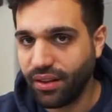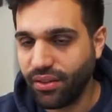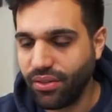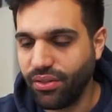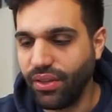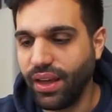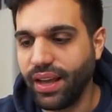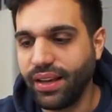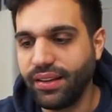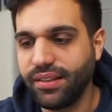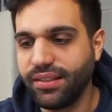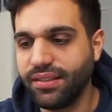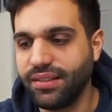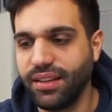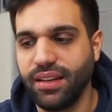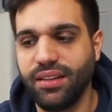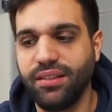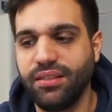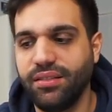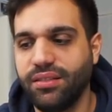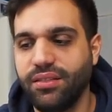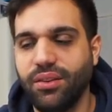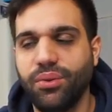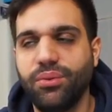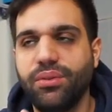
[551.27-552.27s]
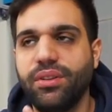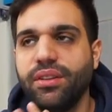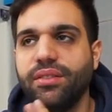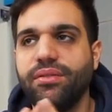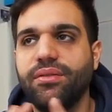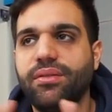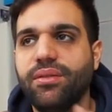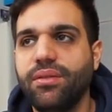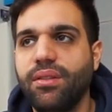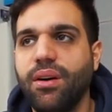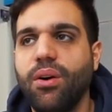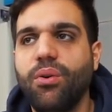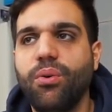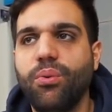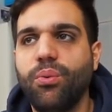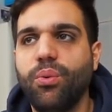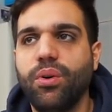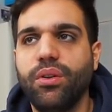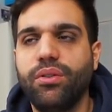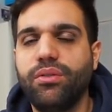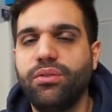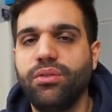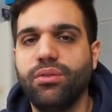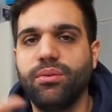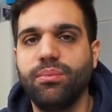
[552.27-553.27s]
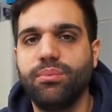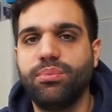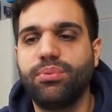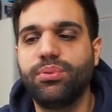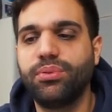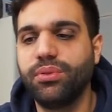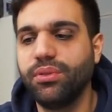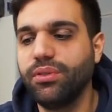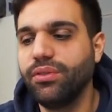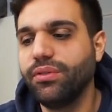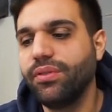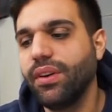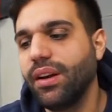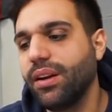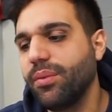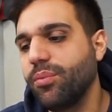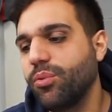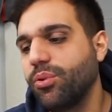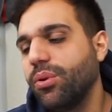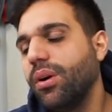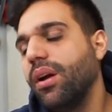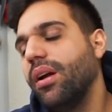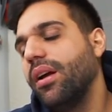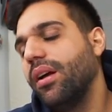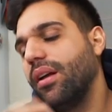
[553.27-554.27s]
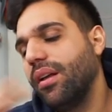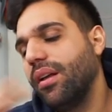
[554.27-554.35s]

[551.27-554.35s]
things and don't even know what to improve anymore,